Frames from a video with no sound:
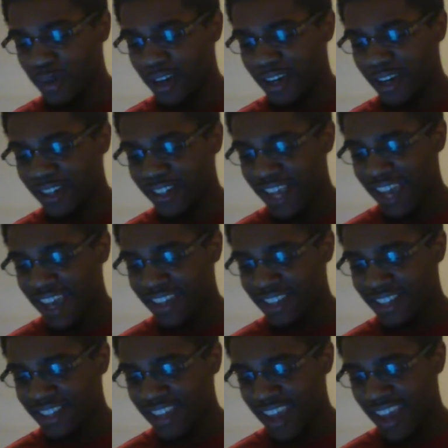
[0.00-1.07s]
Monarch
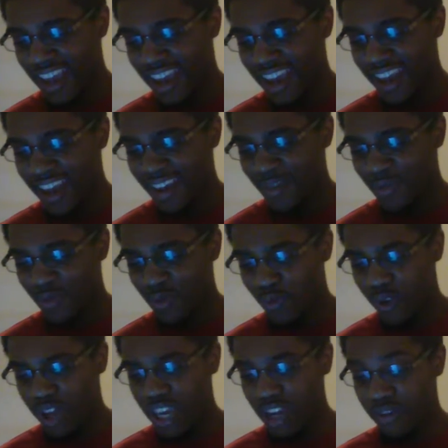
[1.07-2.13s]
decks. Yeah,
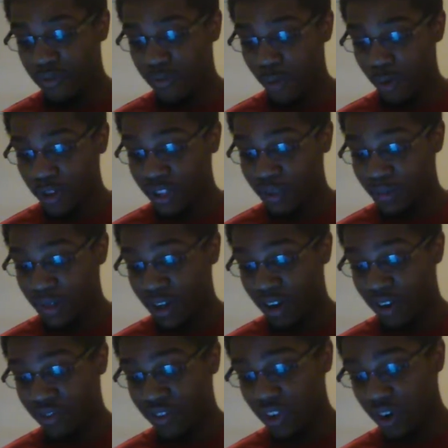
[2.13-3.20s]
reinforcement
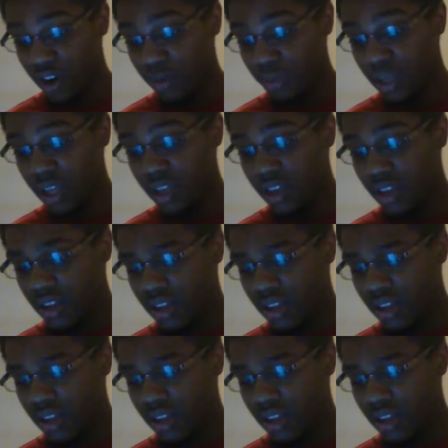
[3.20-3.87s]
of the army.